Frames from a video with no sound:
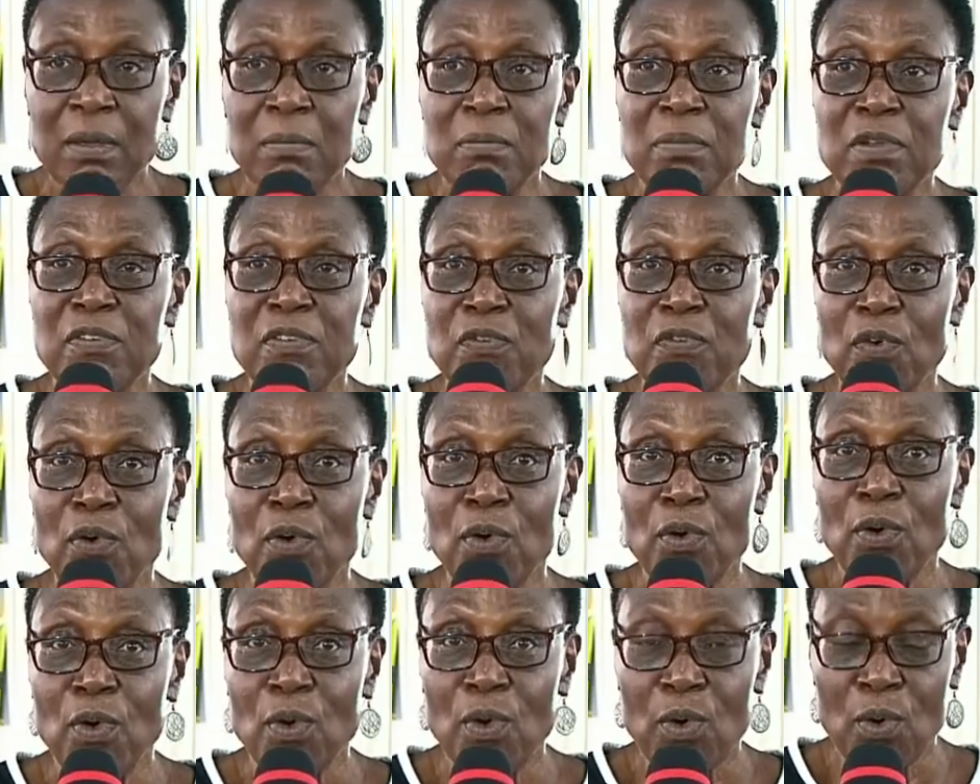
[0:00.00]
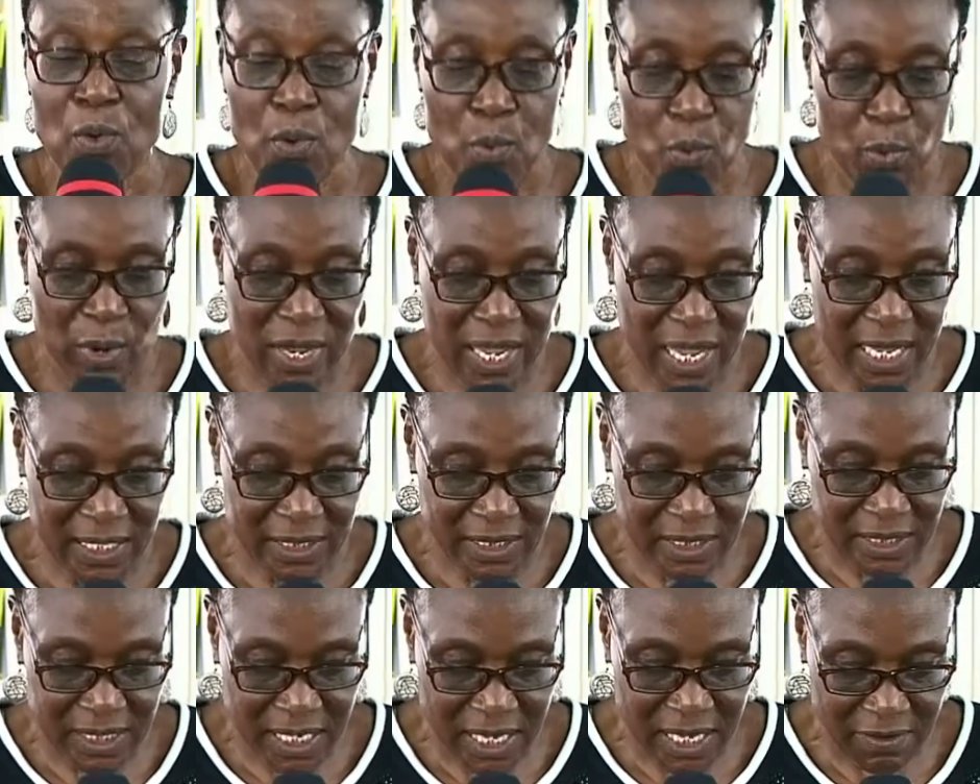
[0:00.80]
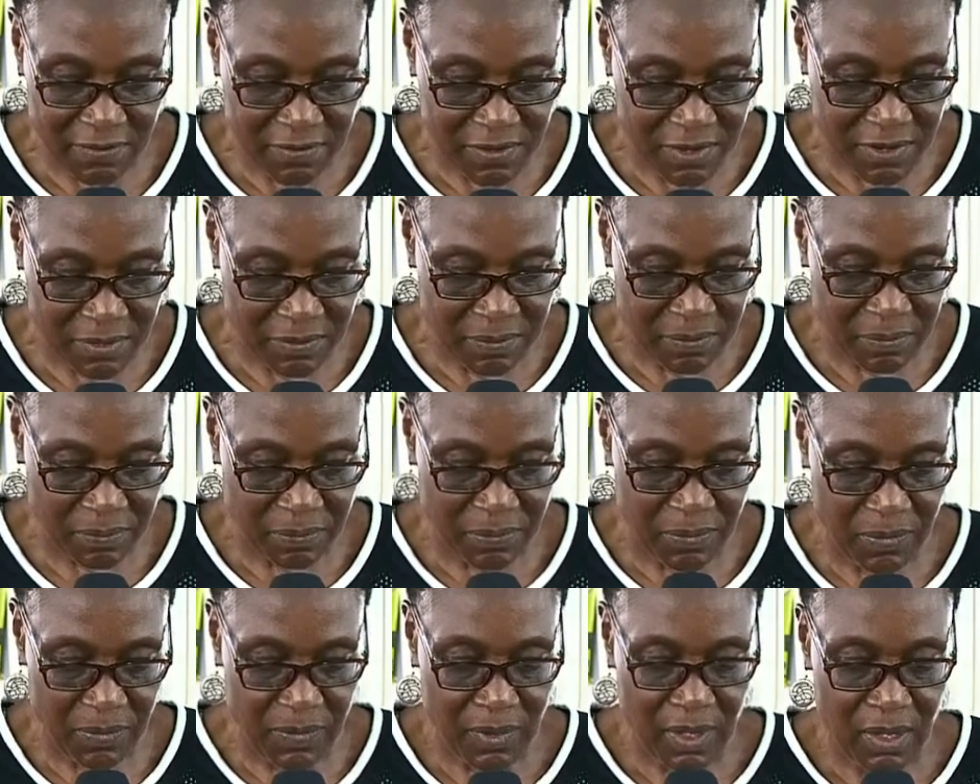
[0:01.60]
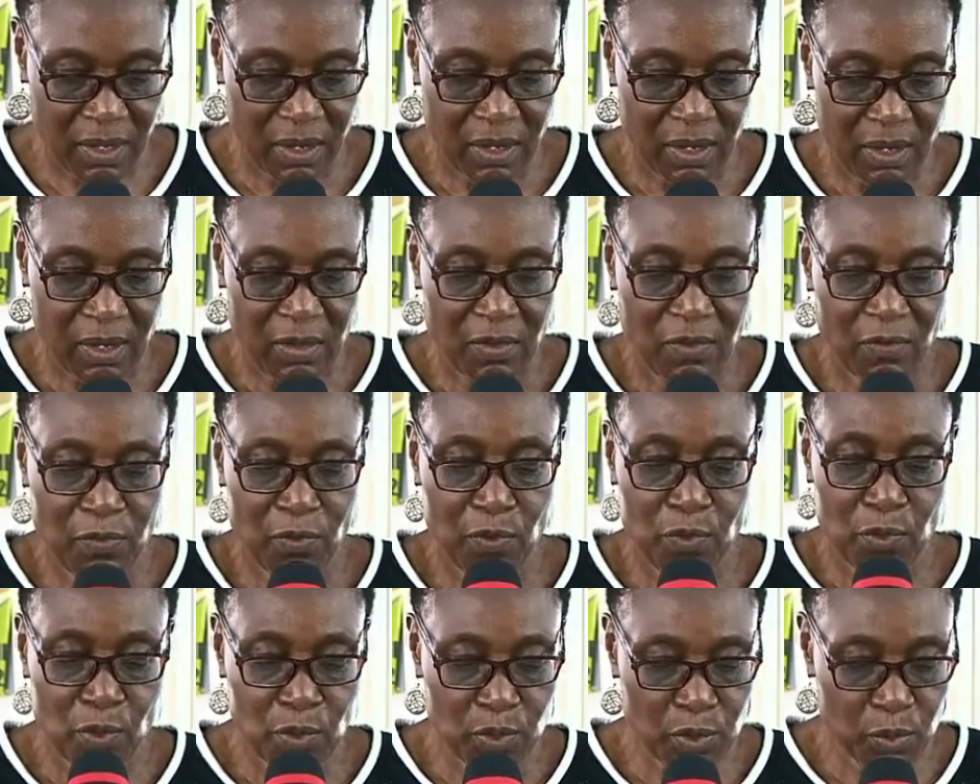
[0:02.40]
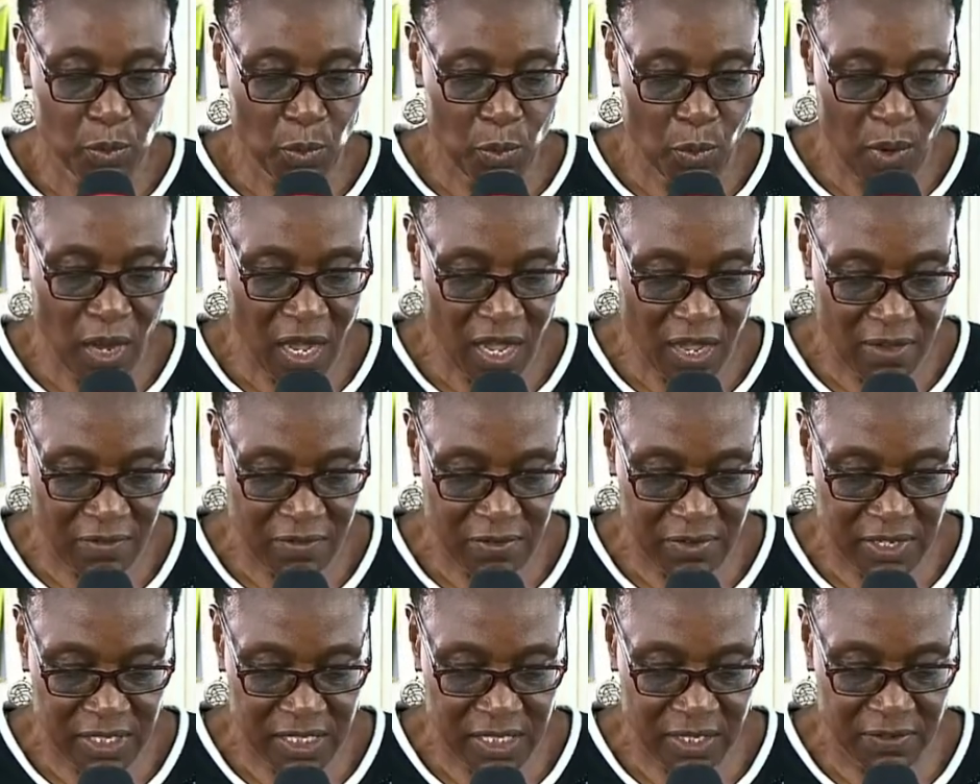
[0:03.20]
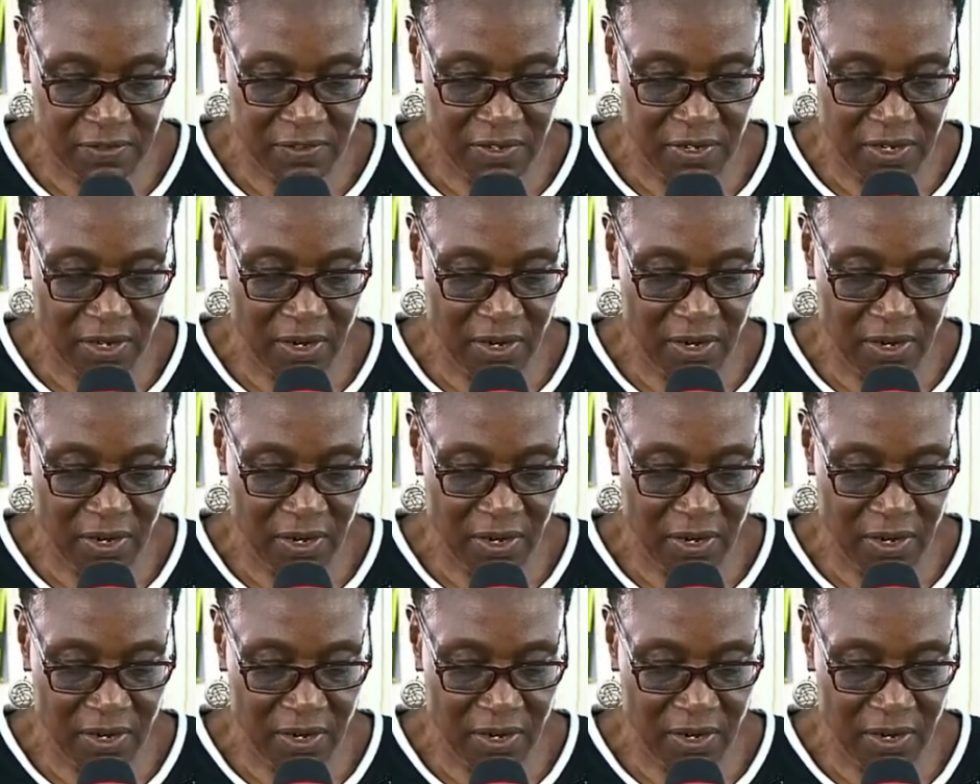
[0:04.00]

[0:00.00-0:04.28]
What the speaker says: before we are saved. For those who have received